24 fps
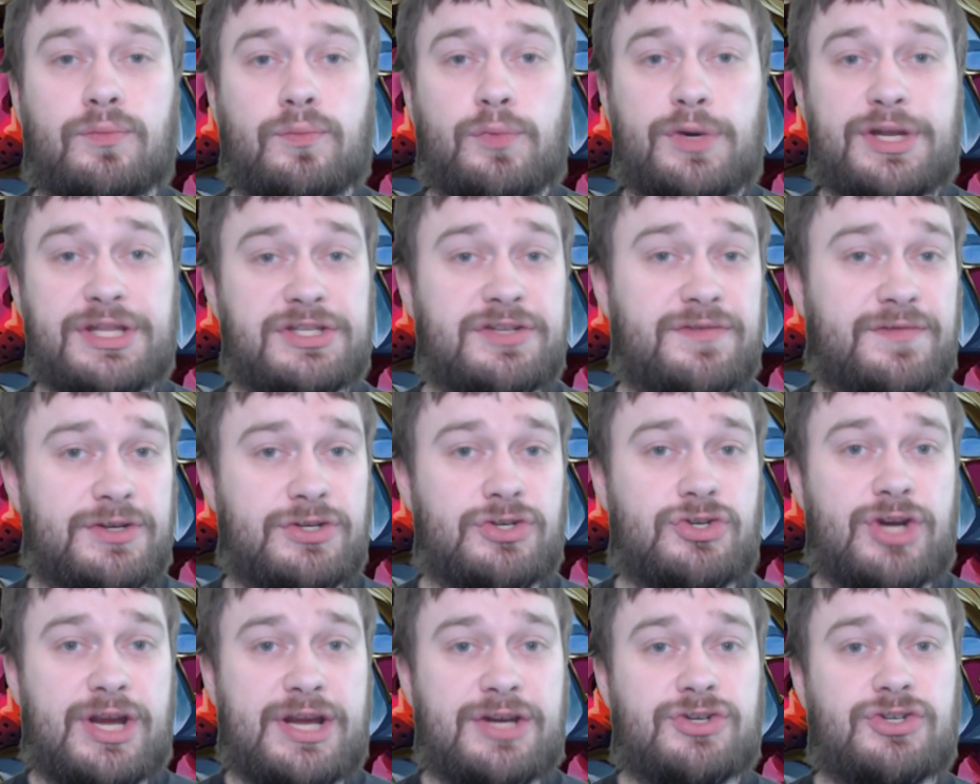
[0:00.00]
Winds of
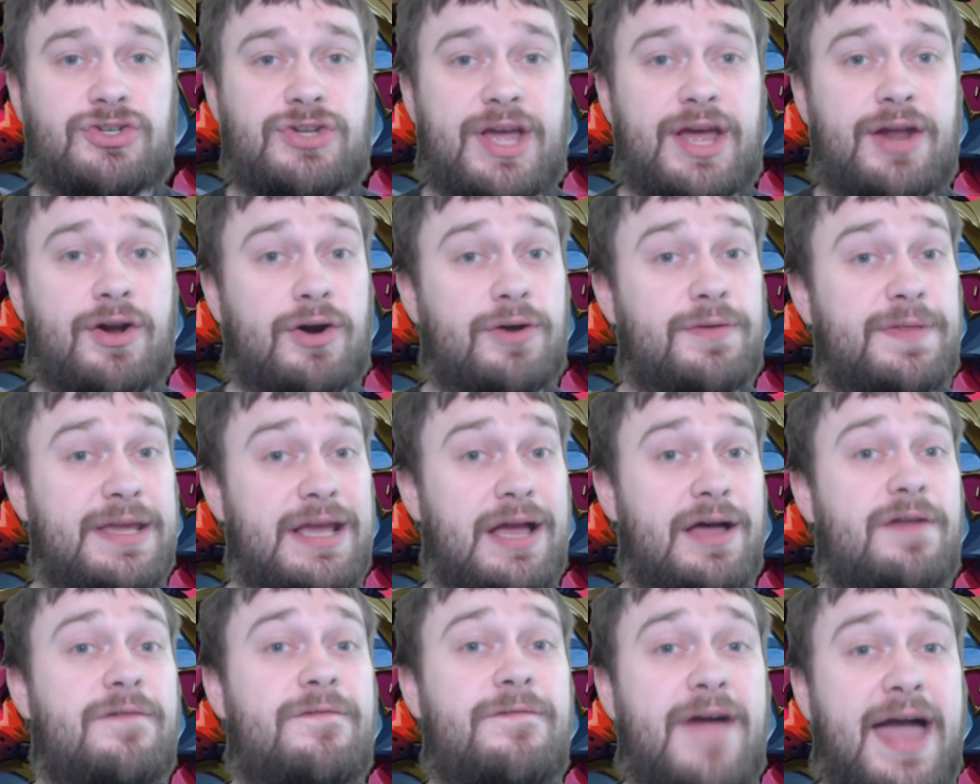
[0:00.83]
Exchange set are
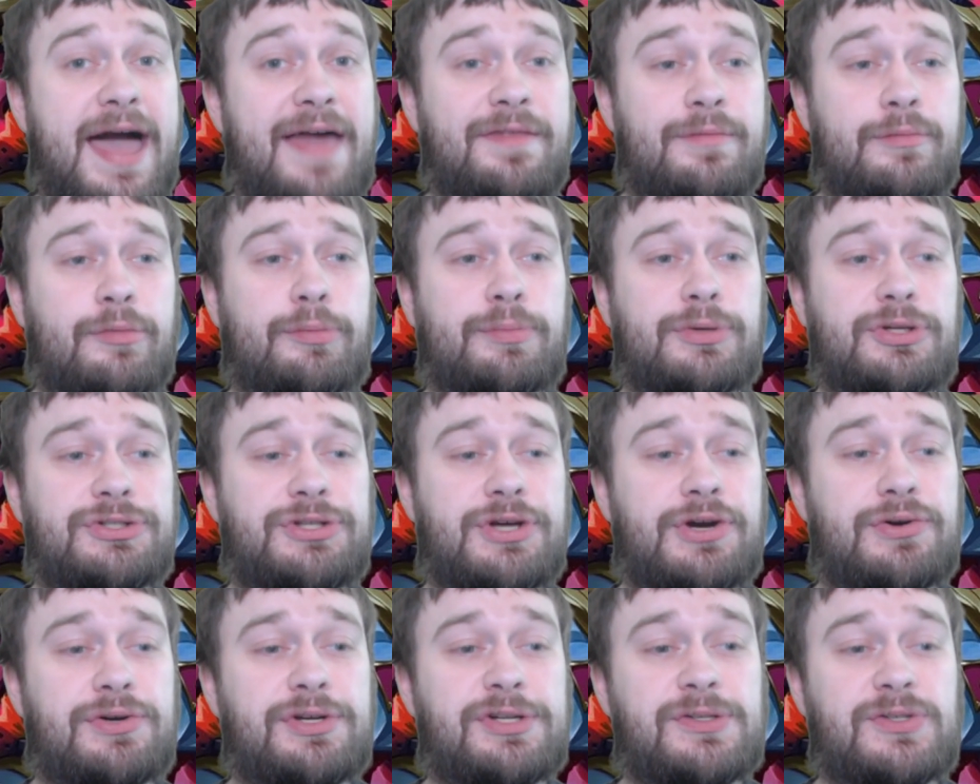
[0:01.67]
the Unfathomable
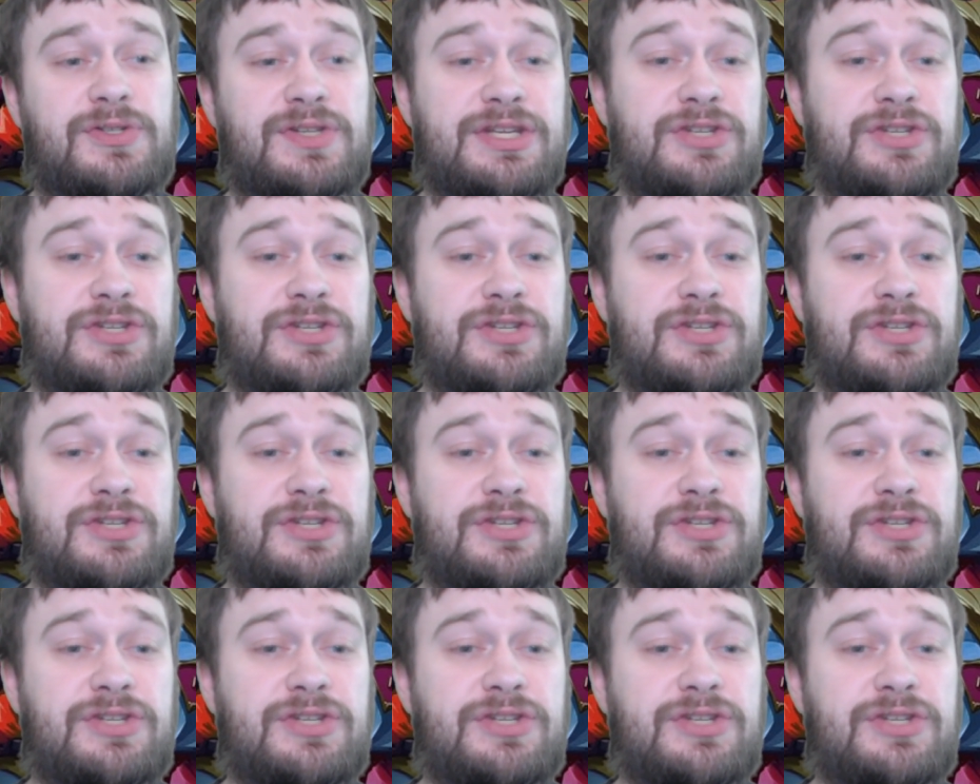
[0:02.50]
tokens.